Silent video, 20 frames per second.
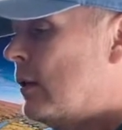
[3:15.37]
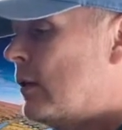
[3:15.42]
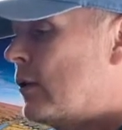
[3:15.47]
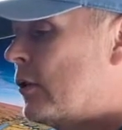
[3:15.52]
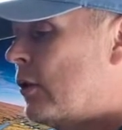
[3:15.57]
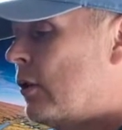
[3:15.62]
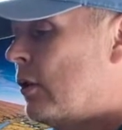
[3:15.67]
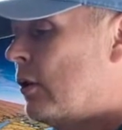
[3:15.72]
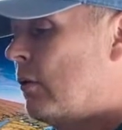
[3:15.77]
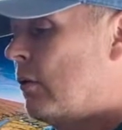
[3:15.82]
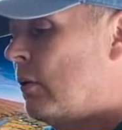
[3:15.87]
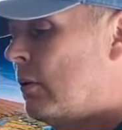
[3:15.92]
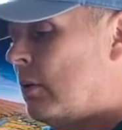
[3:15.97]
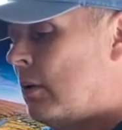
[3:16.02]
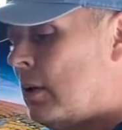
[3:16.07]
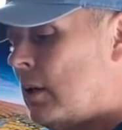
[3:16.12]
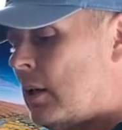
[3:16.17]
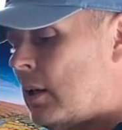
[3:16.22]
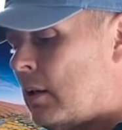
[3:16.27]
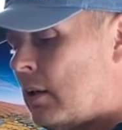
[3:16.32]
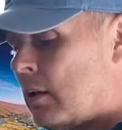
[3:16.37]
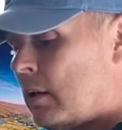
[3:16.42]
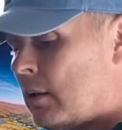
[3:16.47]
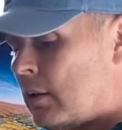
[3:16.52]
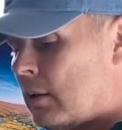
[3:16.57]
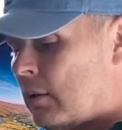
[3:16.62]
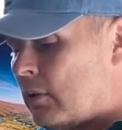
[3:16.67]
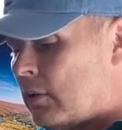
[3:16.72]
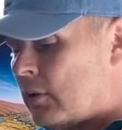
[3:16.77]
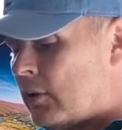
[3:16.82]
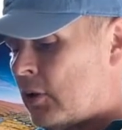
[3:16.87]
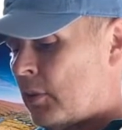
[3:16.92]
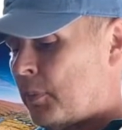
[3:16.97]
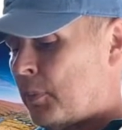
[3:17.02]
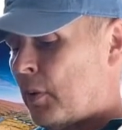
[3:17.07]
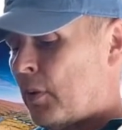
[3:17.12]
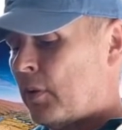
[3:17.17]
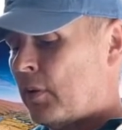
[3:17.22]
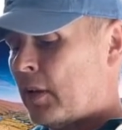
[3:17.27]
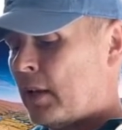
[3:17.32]
So to
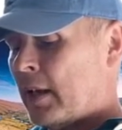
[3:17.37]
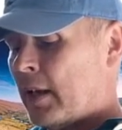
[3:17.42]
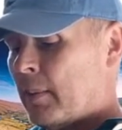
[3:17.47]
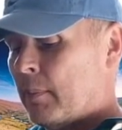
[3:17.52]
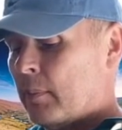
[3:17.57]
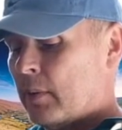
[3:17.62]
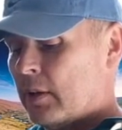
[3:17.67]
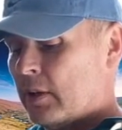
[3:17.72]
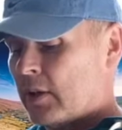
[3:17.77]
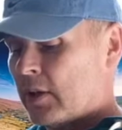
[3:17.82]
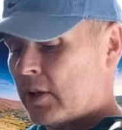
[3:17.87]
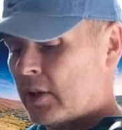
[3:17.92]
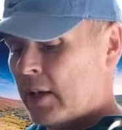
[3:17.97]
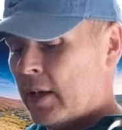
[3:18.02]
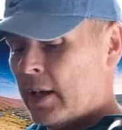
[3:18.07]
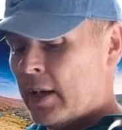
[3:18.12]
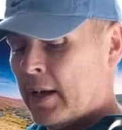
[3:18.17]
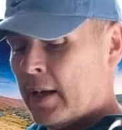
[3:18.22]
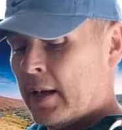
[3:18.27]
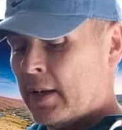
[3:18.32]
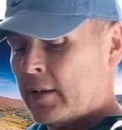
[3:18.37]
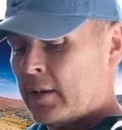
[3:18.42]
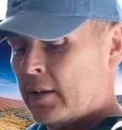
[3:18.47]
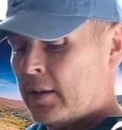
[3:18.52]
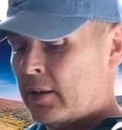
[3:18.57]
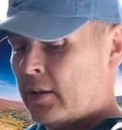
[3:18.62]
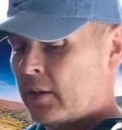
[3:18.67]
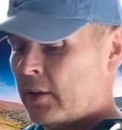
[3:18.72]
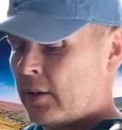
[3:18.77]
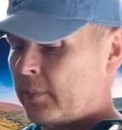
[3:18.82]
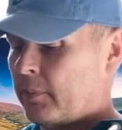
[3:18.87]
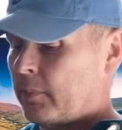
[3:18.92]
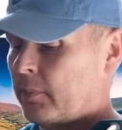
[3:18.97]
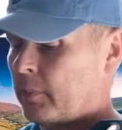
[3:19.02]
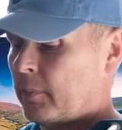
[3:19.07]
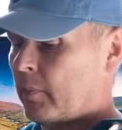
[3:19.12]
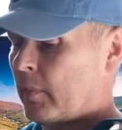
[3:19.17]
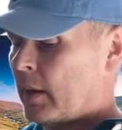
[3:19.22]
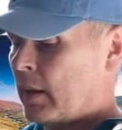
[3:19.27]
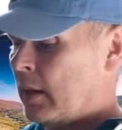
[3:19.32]
both cameras I added
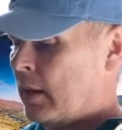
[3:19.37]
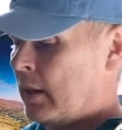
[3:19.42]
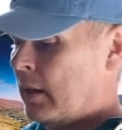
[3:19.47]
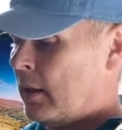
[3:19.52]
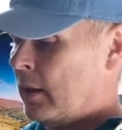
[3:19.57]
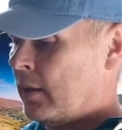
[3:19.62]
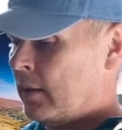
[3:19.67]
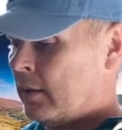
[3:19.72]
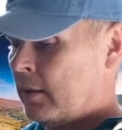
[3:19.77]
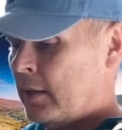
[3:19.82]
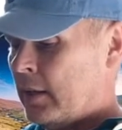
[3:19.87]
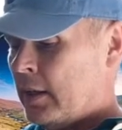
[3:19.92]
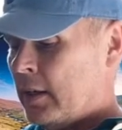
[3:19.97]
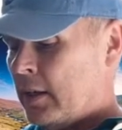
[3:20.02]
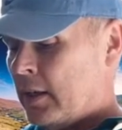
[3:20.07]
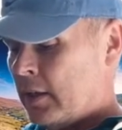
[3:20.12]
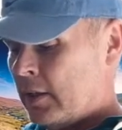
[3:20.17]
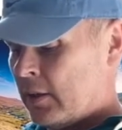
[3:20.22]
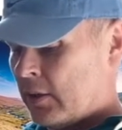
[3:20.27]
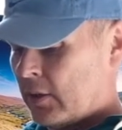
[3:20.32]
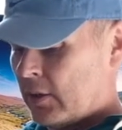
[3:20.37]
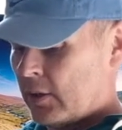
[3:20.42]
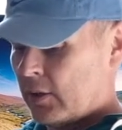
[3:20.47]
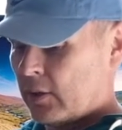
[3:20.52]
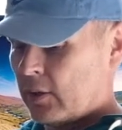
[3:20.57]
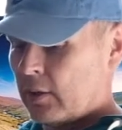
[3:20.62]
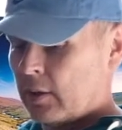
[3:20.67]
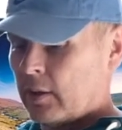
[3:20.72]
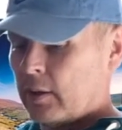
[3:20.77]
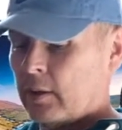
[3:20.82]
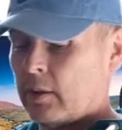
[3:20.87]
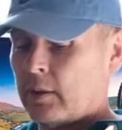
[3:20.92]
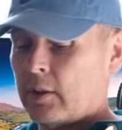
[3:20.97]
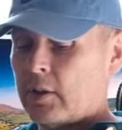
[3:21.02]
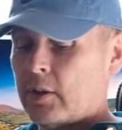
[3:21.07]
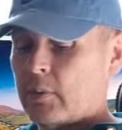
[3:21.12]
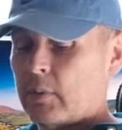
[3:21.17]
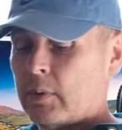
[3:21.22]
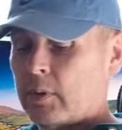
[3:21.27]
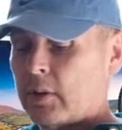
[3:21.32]
these, I think
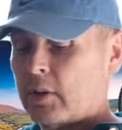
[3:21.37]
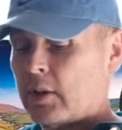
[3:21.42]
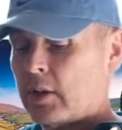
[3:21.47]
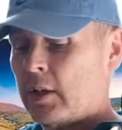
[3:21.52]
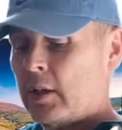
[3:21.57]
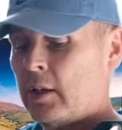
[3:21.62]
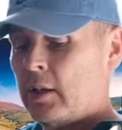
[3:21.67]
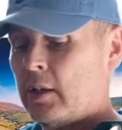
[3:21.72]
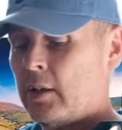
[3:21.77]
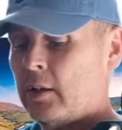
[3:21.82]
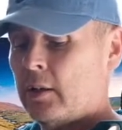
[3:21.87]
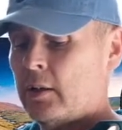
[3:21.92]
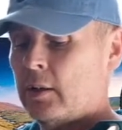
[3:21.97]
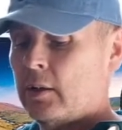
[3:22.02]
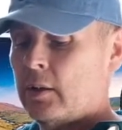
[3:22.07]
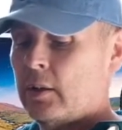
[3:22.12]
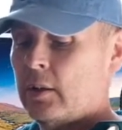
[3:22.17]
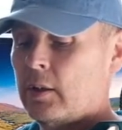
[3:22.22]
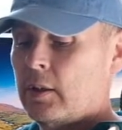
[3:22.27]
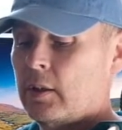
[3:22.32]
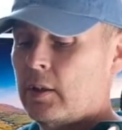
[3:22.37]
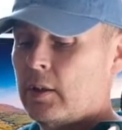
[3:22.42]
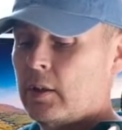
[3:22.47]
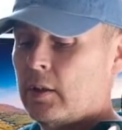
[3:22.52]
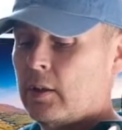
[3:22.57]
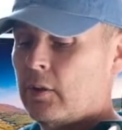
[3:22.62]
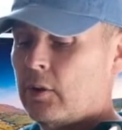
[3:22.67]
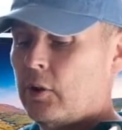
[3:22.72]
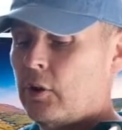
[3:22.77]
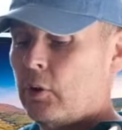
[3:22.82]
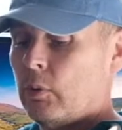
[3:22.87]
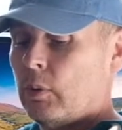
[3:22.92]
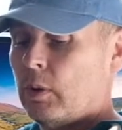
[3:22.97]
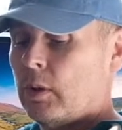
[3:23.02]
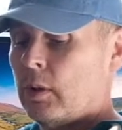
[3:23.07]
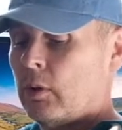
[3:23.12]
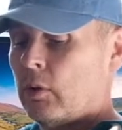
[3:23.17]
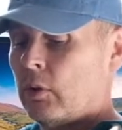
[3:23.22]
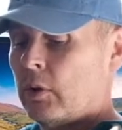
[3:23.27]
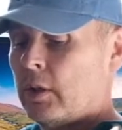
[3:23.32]
this one's a
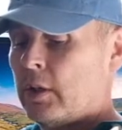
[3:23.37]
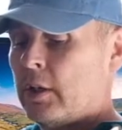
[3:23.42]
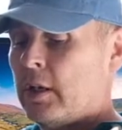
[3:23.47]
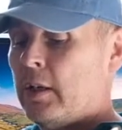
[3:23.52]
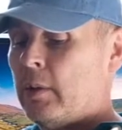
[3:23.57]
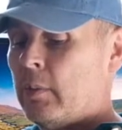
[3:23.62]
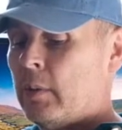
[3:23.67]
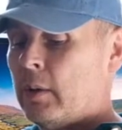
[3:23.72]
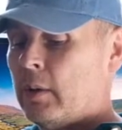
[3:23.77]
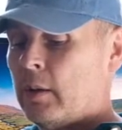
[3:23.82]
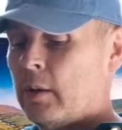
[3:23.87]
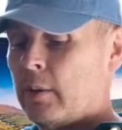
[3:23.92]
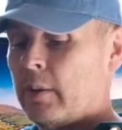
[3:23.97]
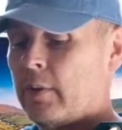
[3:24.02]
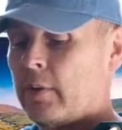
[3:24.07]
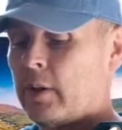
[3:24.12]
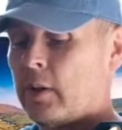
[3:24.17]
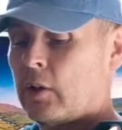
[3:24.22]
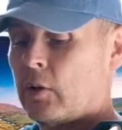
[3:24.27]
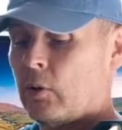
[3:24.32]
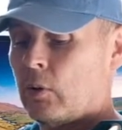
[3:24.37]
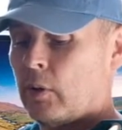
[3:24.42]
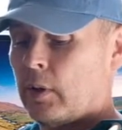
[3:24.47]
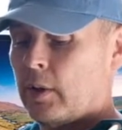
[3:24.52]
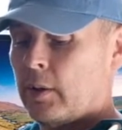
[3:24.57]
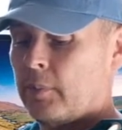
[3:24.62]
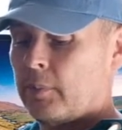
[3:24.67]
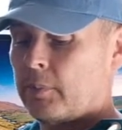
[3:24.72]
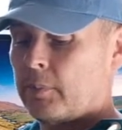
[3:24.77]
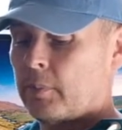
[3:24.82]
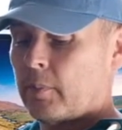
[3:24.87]
newer or a newer, however they call it,